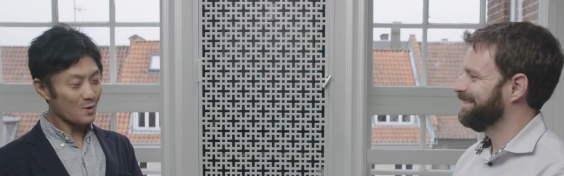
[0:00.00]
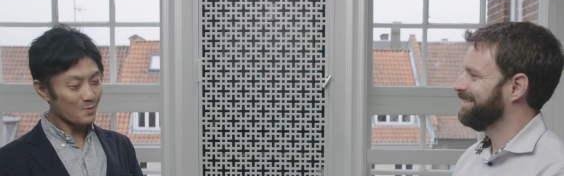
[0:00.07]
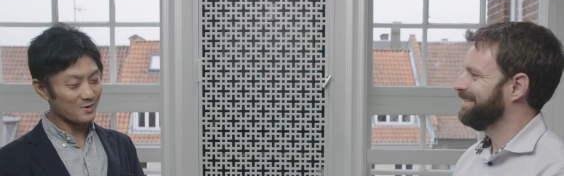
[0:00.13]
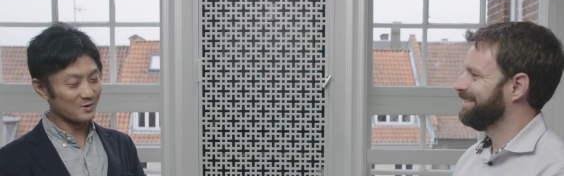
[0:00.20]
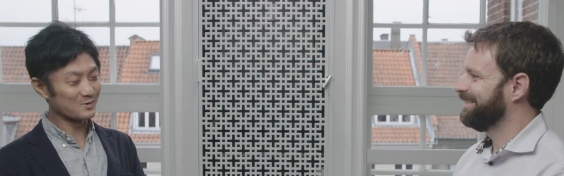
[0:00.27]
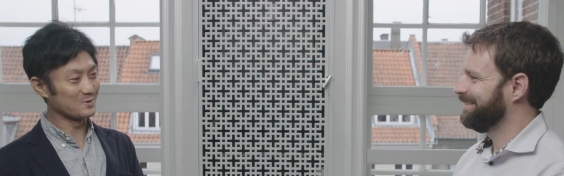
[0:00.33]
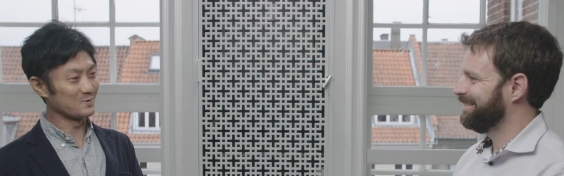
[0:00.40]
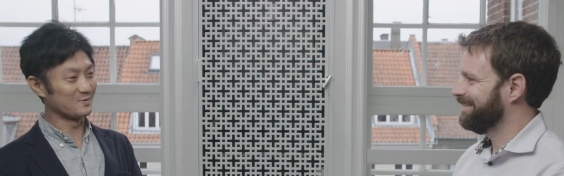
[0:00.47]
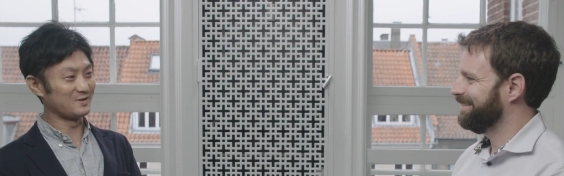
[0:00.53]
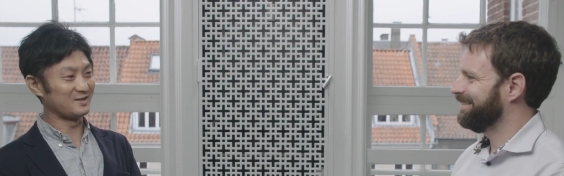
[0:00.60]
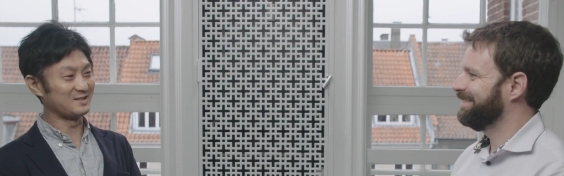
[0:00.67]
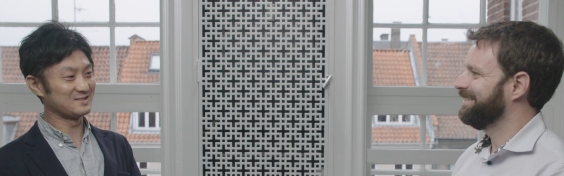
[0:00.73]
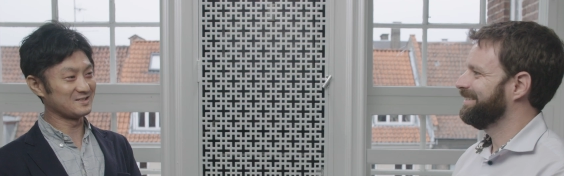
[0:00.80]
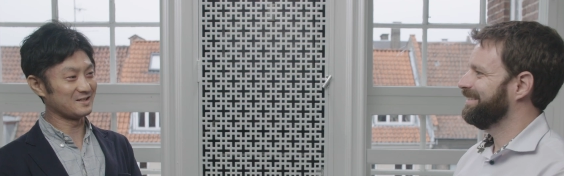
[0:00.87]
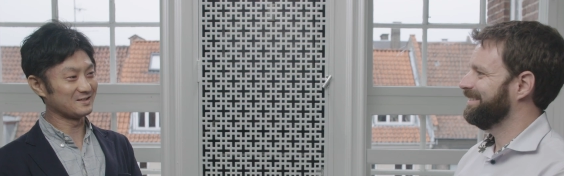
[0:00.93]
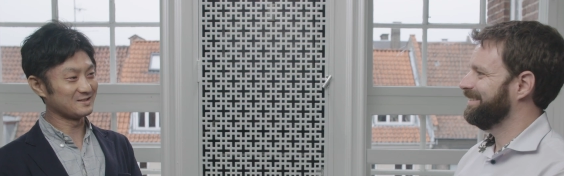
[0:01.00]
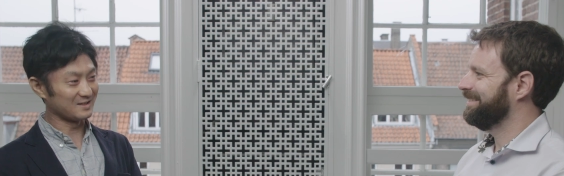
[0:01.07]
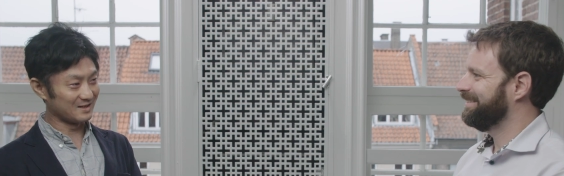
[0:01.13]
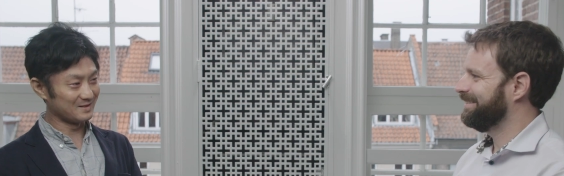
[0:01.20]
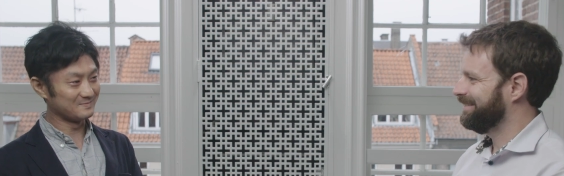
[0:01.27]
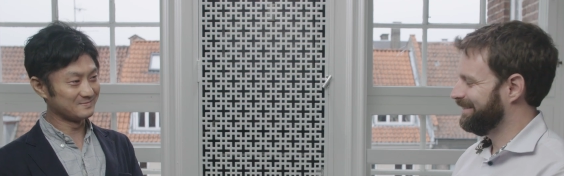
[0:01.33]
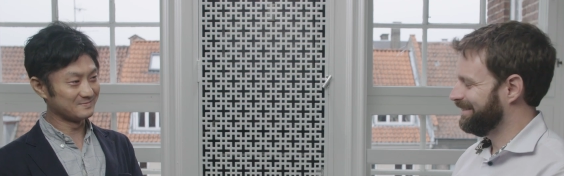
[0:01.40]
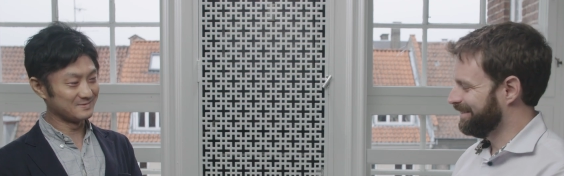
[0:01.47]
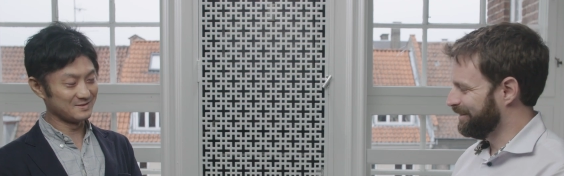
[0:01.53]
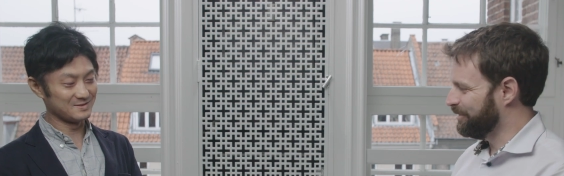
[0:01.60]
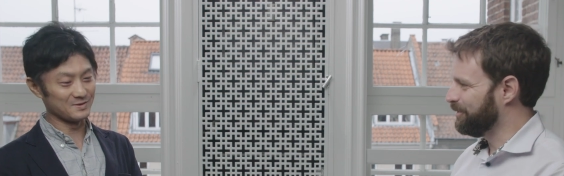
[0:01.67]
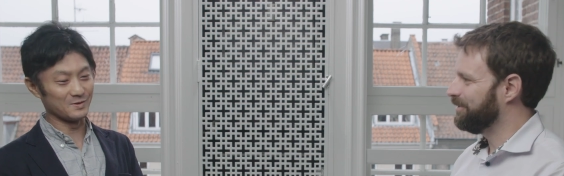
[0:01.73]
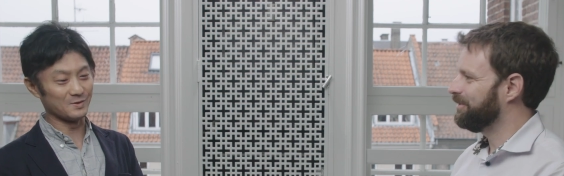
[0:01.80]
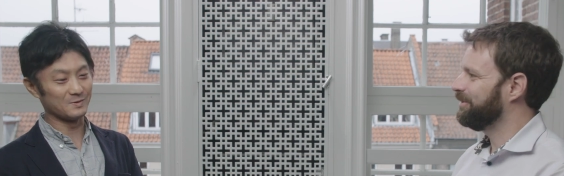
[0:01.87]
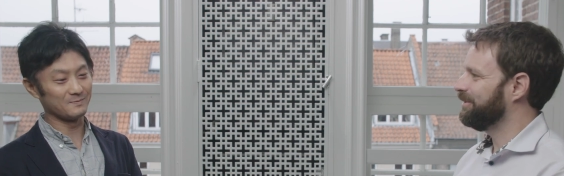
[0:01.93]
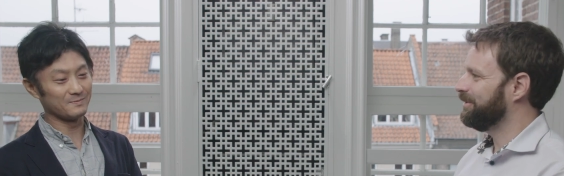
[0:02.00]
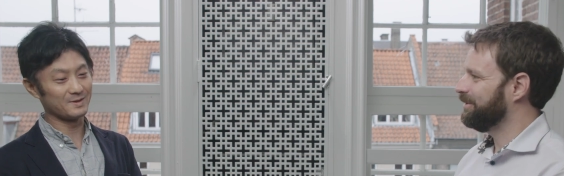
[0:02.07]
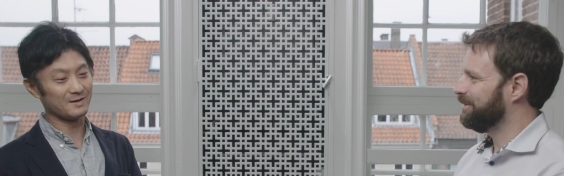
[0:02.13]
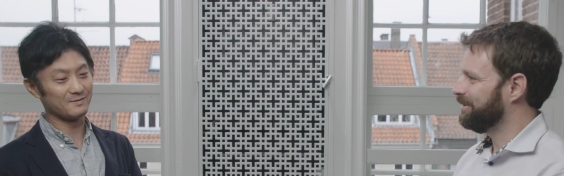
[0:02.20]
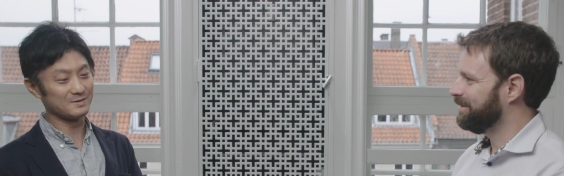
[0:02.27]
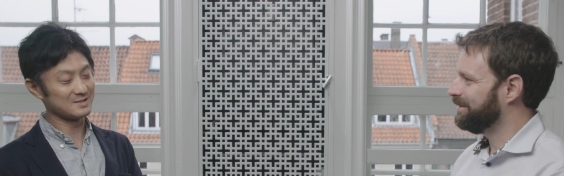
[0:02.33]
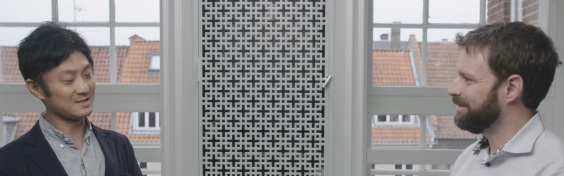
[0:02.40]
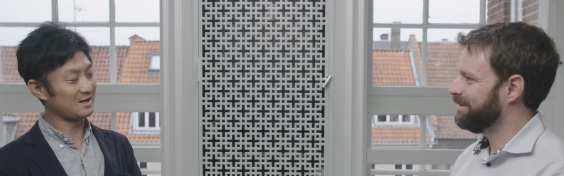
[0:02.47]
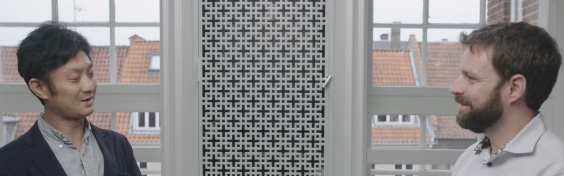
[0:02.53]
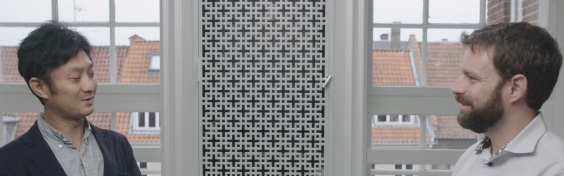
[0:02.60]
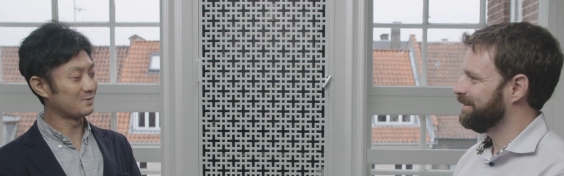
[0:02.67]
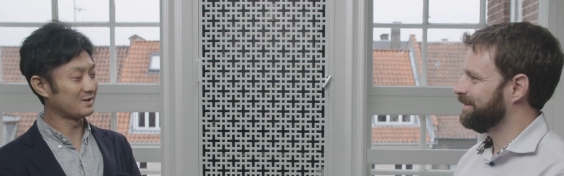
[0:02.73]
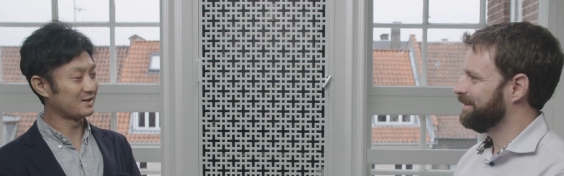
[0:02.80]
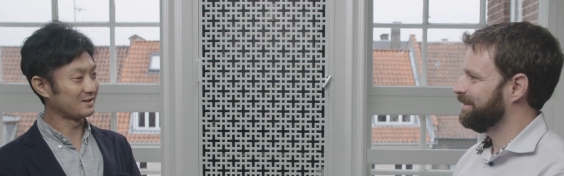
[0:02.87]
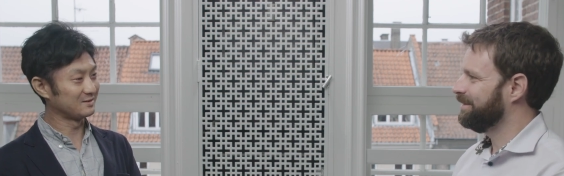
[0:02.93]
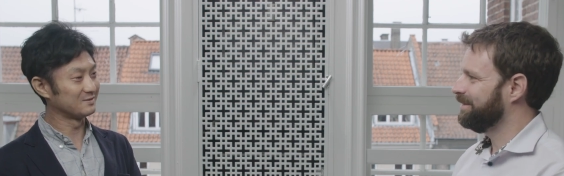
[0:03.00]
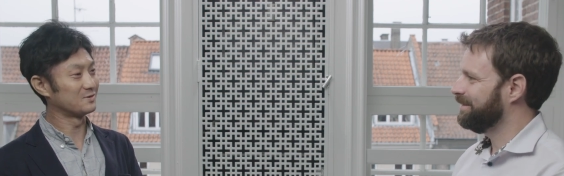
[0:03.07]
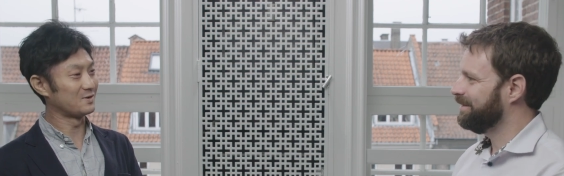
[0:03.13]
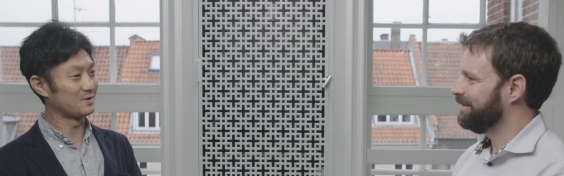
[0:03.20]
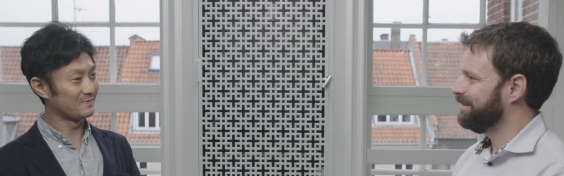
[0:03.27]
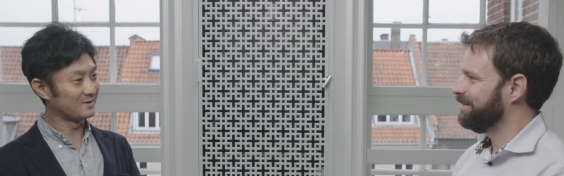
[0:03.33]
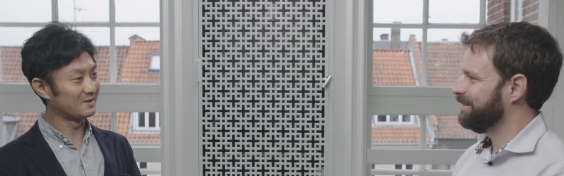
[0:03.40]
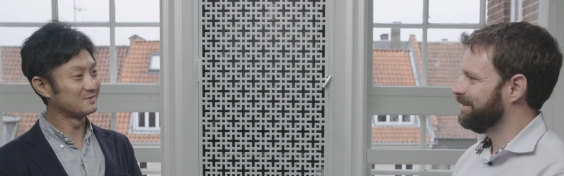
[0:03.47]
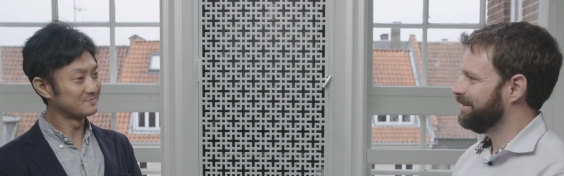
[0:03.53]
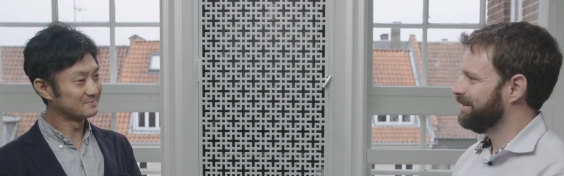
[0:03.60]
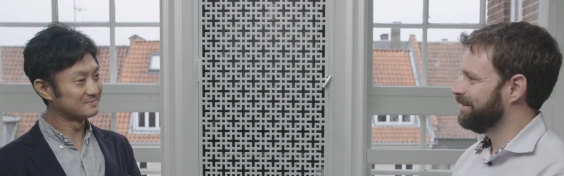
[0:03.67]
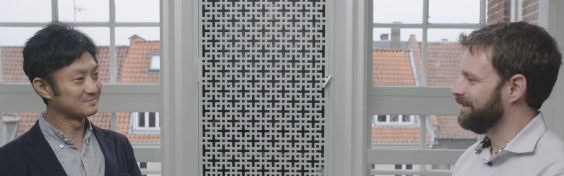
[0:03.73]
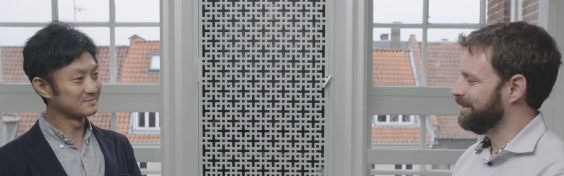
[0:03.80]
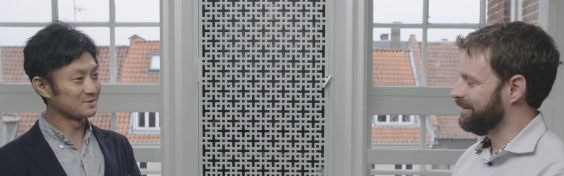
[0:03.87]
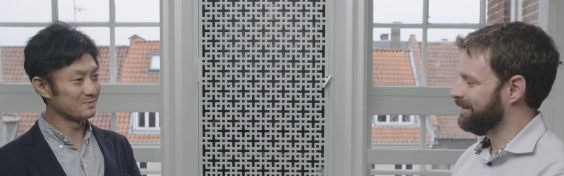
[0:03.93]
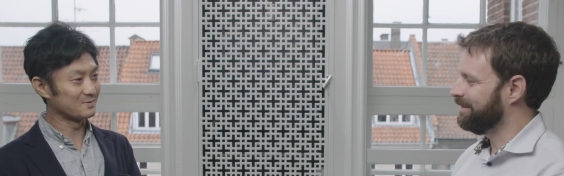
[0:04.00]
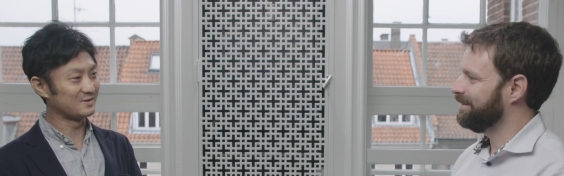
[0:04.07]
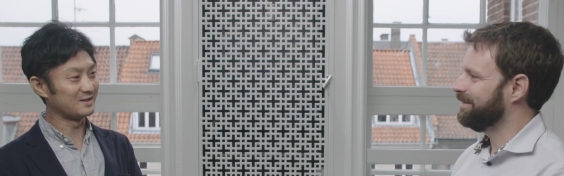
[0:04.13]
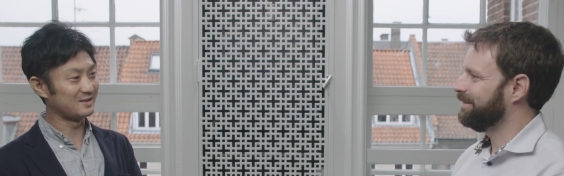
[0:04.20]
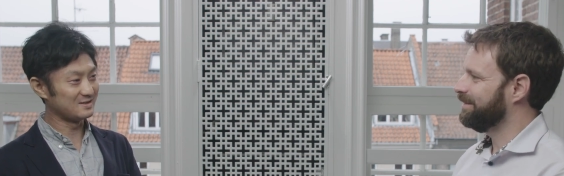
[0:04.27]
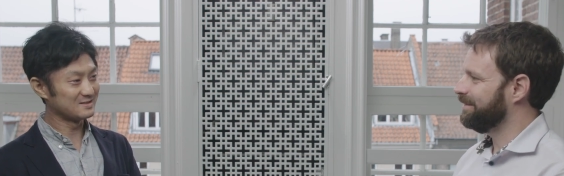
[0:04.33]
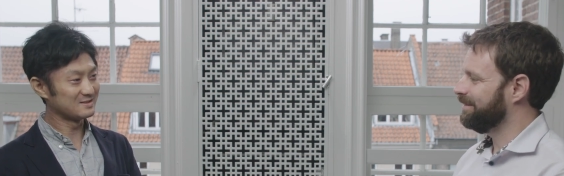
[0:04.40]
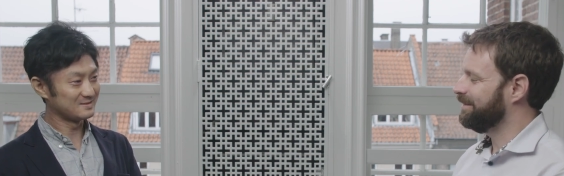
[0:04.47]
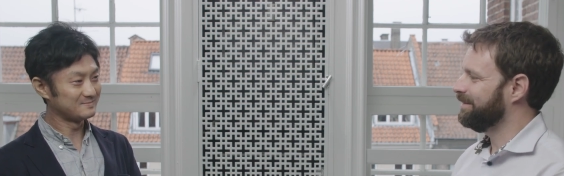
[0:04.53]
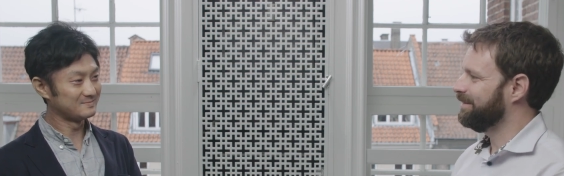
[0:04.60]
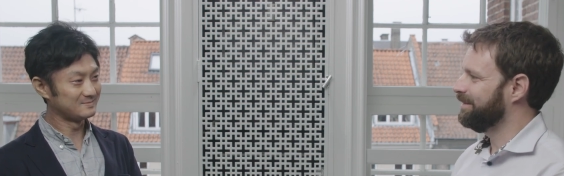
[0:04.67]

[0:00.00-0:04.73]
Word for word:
Speaker 1: know about Kubernetes at the time. So that was how I learned about Kubernetes